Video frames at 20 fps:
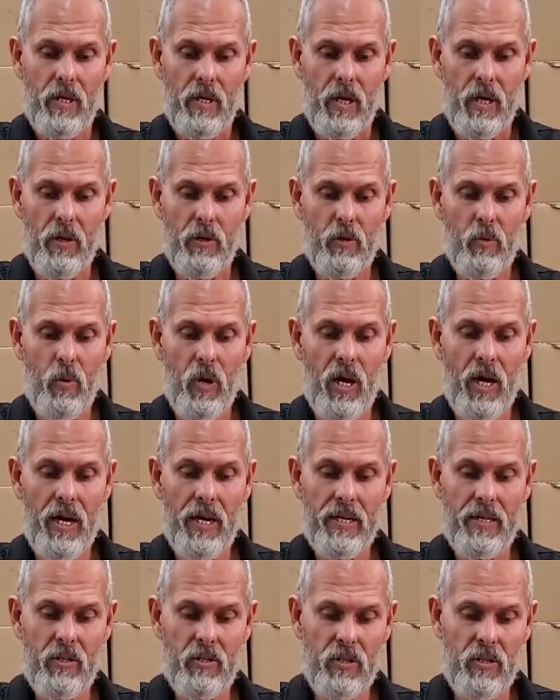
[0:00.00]

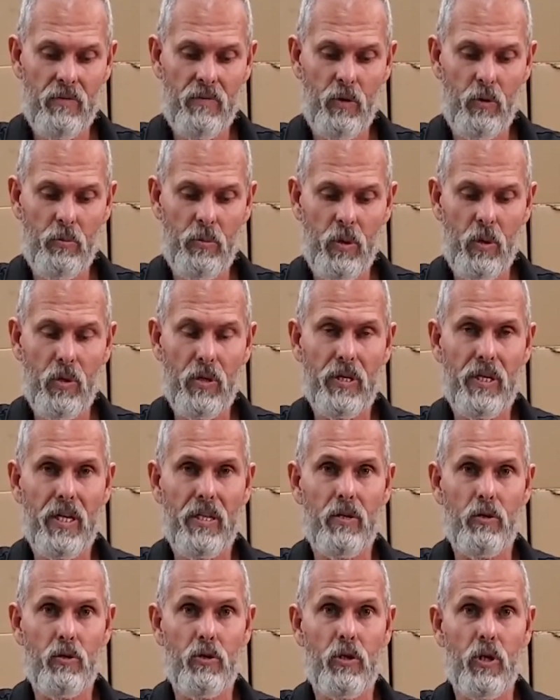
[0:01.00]
Otherwise, if you pull it
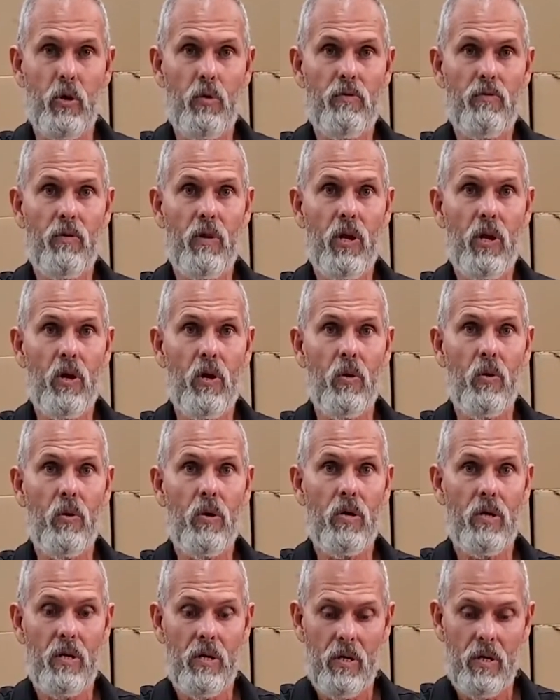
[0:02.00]
and there's no flow,
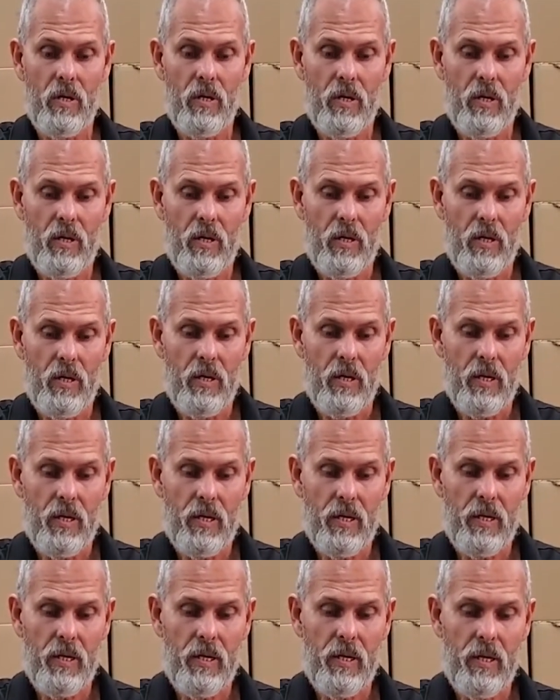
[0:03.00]

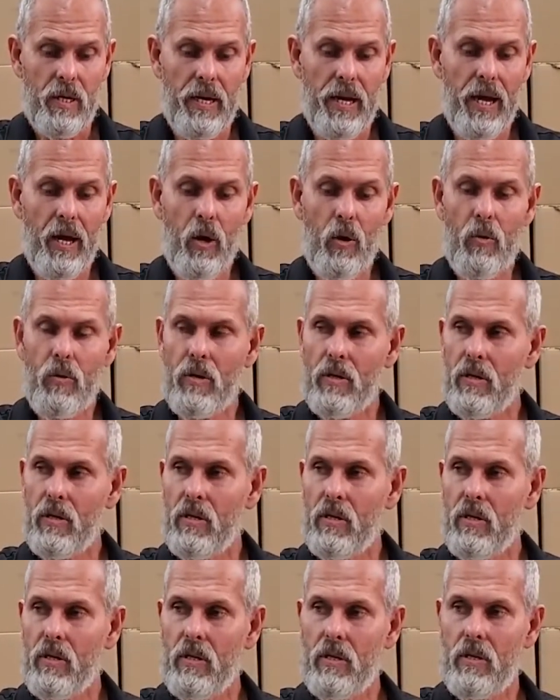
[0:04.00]
now,
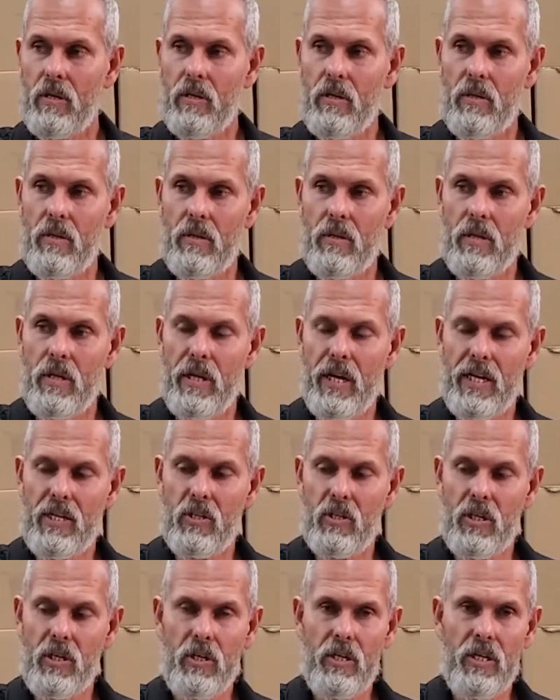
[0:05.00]
the
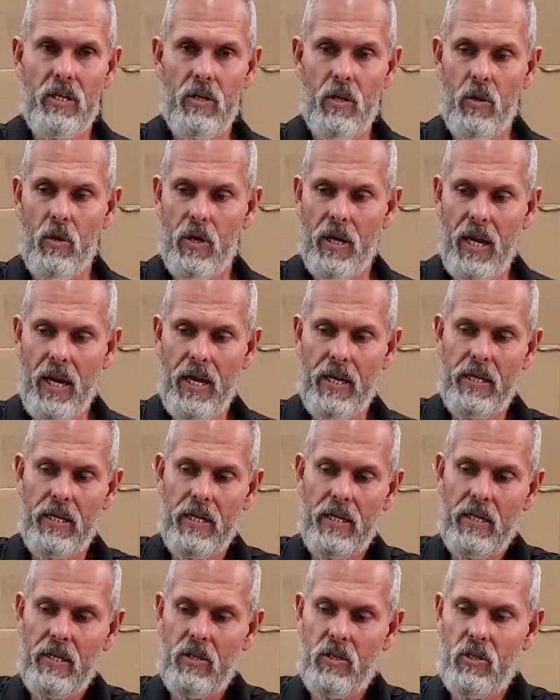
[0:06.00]
next thing you need to look at
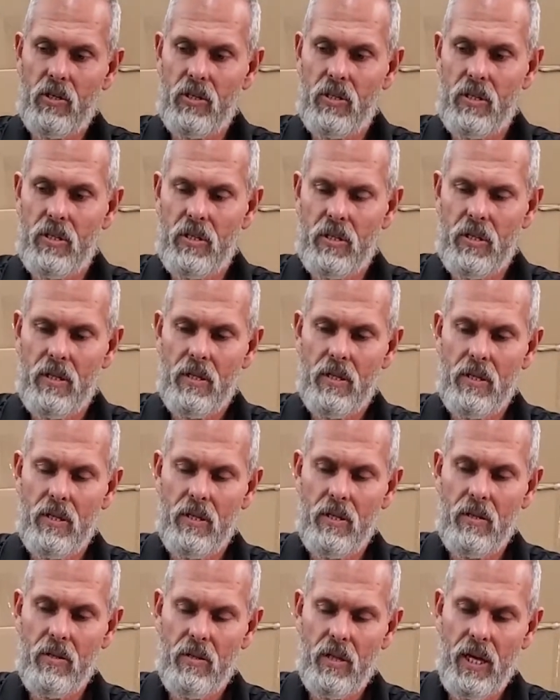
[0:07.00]
is
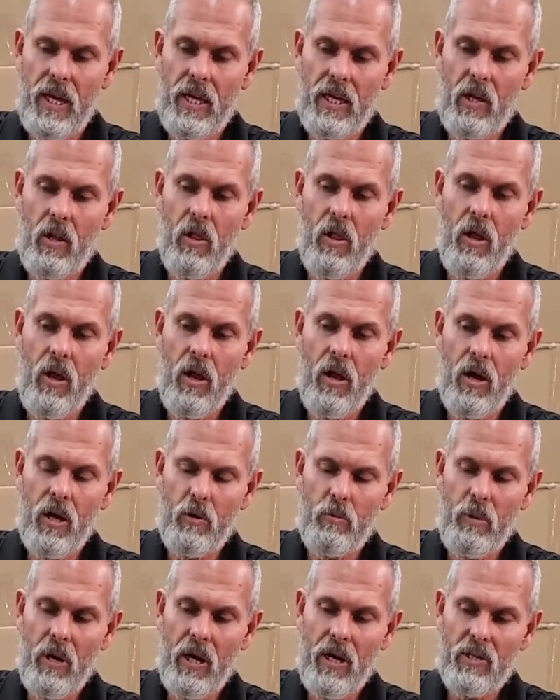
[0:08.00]
a
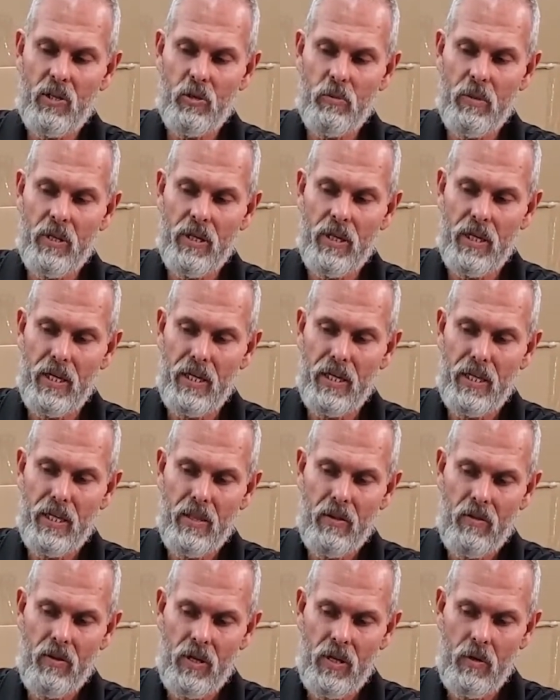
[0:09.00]
clog possibly in
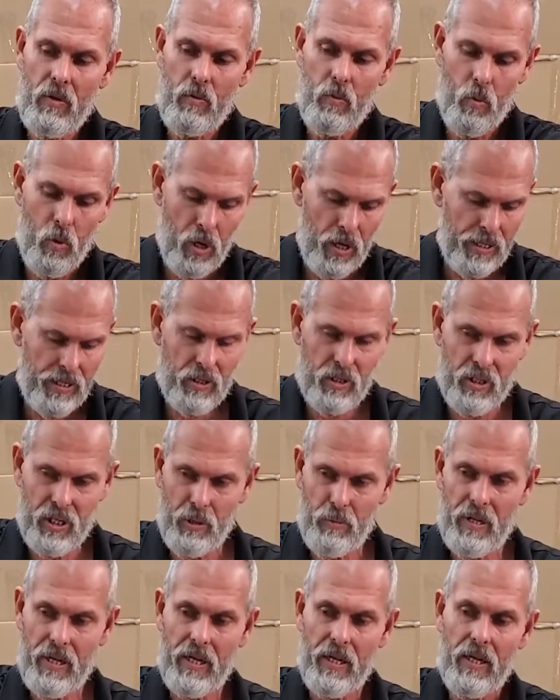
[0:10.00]
the wand
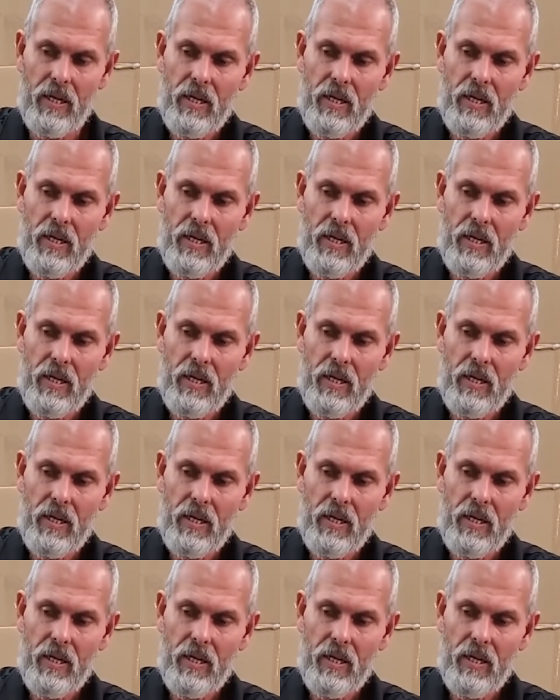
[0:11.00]
assembly.